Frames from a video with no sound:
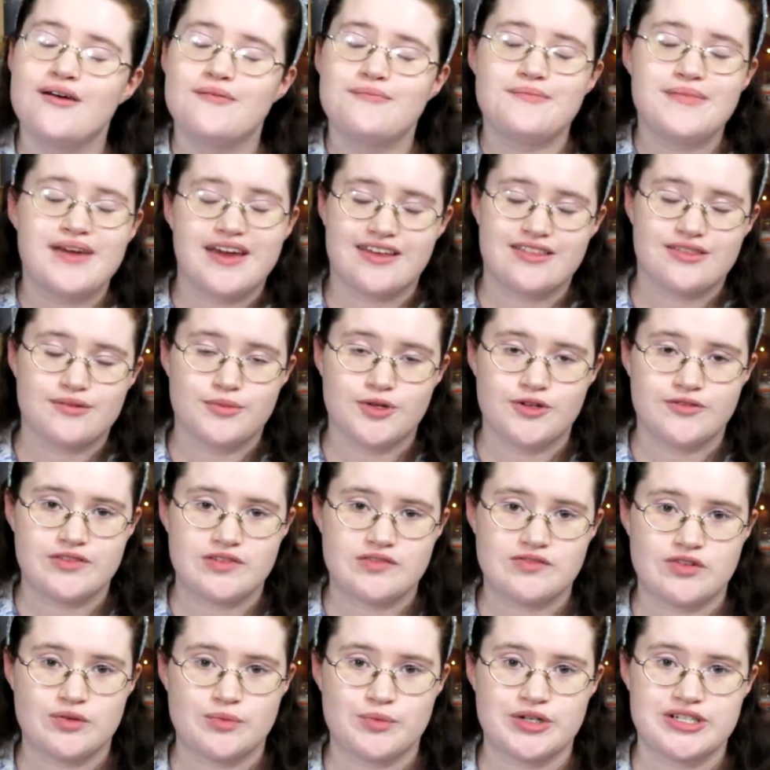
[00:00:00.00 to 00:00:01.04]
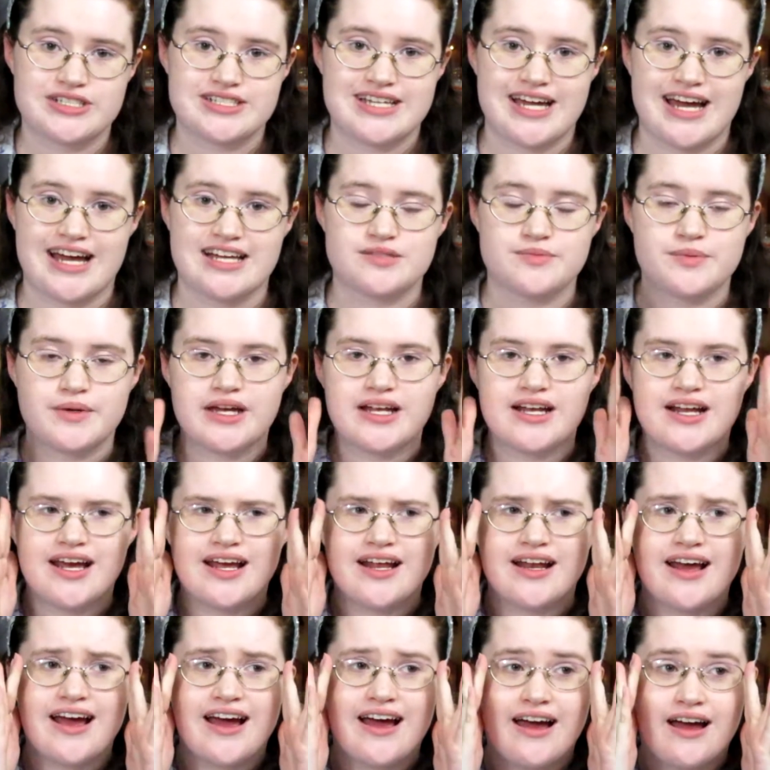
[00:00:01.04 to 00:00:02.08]
make the movie for Prince Caspian,
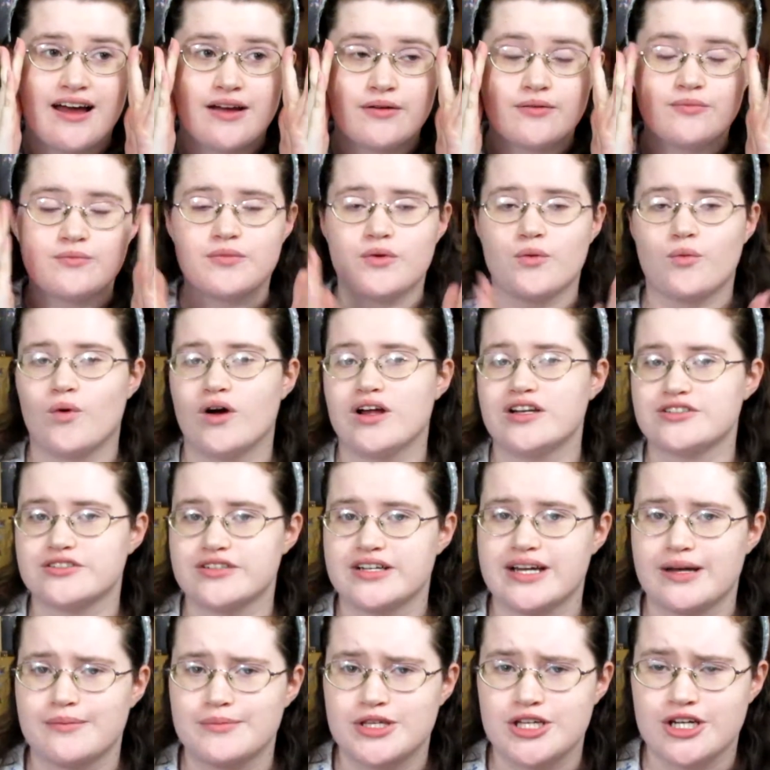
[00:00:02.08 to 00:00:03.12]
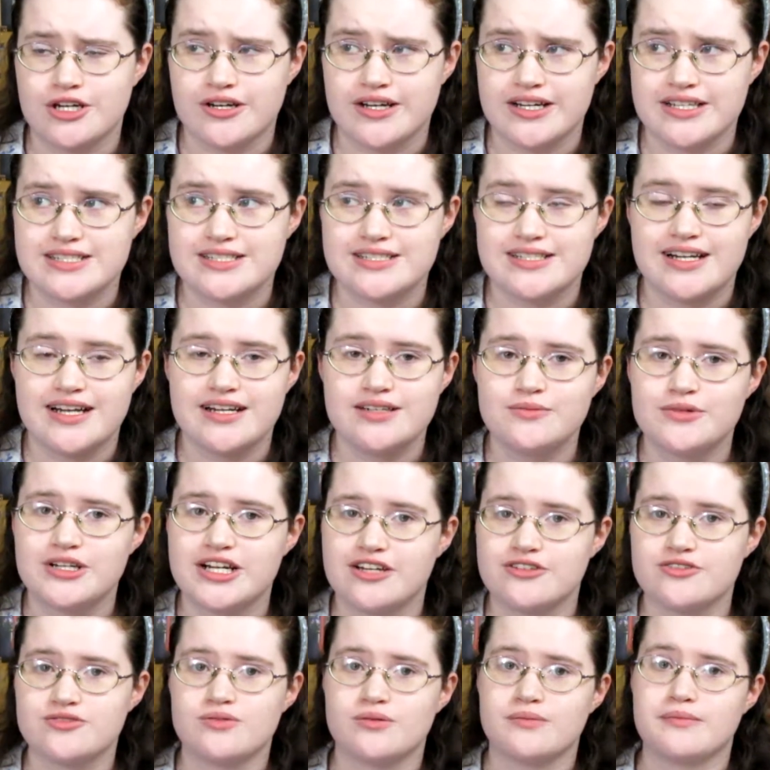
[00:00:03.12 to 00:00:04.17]
and I'm wondering, I'm curious, did anyone
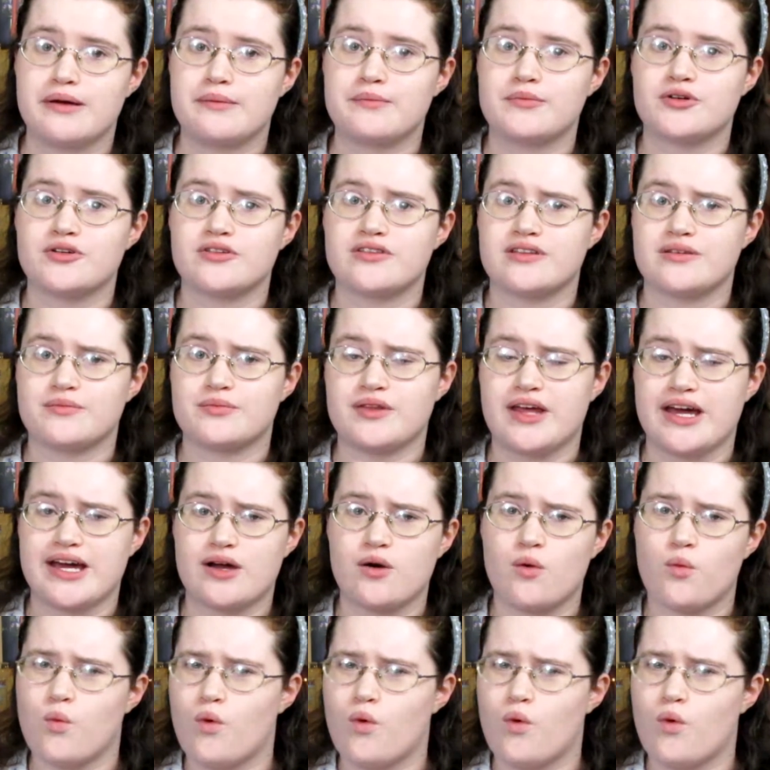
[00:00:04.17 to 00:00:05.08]
else remember the, like,